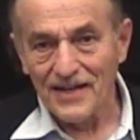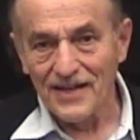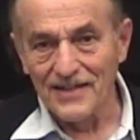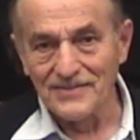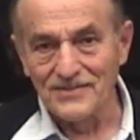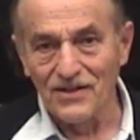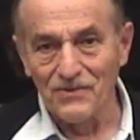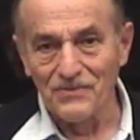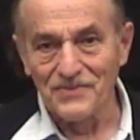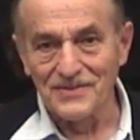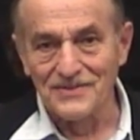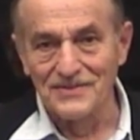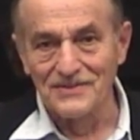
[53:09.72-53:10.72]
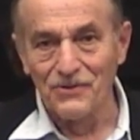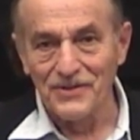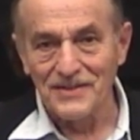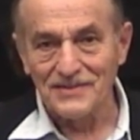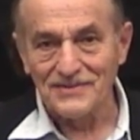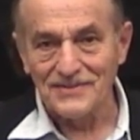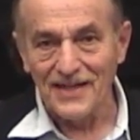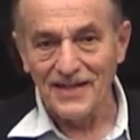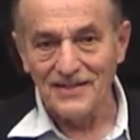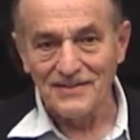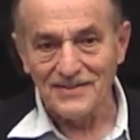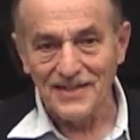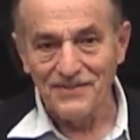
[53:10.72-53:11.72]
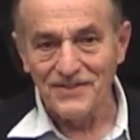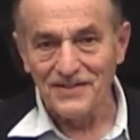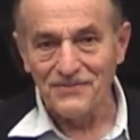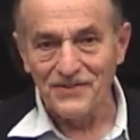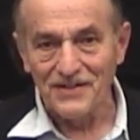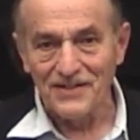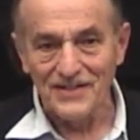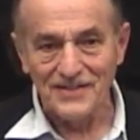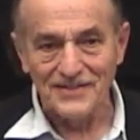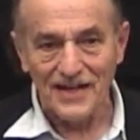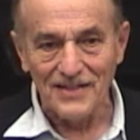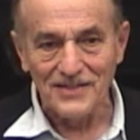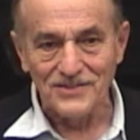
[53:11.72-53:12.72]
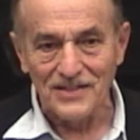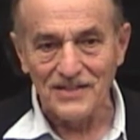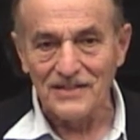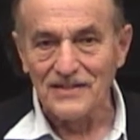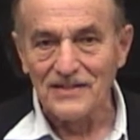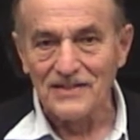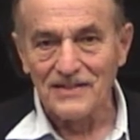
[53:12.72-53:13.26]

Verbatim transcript: and so doing saying even if you're an intelligent